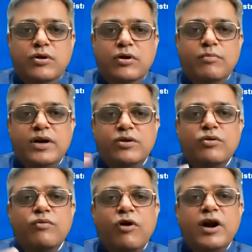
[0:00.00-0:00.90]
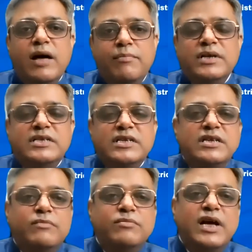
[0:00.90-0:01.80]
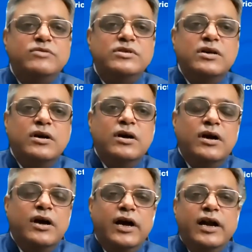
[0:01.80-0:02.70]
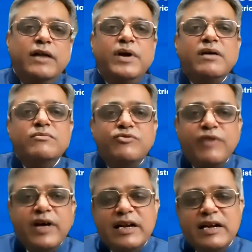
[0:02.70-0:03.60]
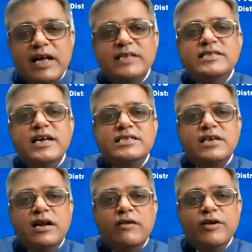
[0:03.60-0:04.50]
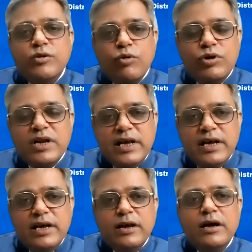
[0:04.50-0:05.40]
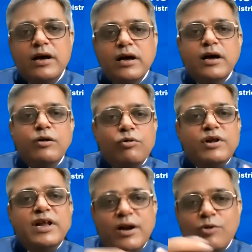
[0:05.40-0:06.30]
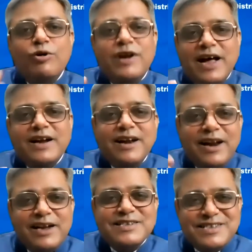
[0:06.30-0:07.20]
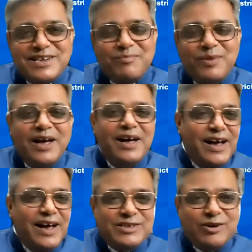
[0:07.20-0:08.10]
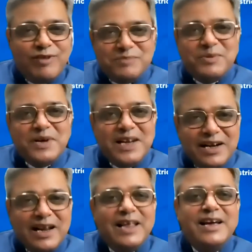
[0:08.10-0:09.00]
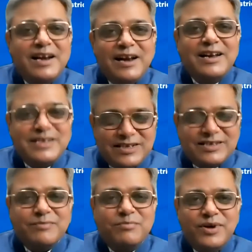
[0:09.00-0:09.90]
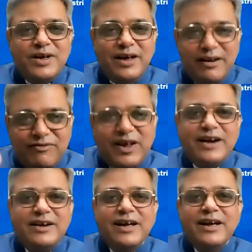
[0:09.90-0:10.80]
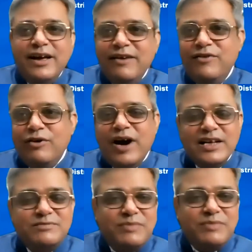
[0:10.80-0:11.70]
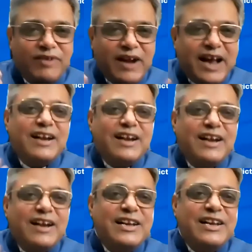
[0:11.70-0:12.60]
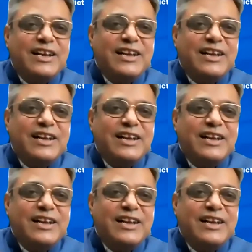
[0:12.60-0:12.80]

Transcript: But what happens is sometimes it becomes very transactional. With Rotary and Rotaract relationship has always been a delicate relationship. In fact, if you ask me, frankly speaking,